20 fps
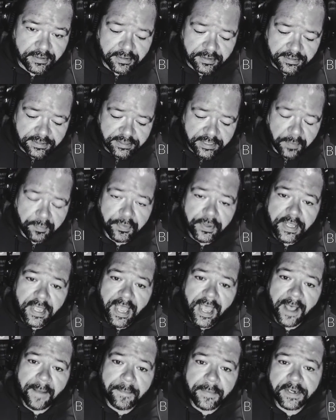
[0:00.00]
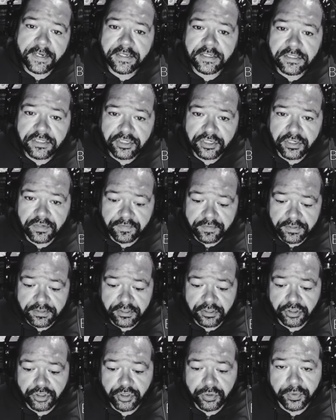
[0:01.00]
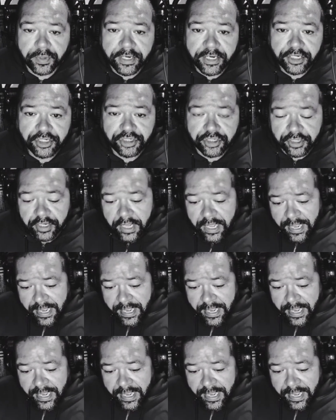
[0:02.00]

Something happened in service that you were injured.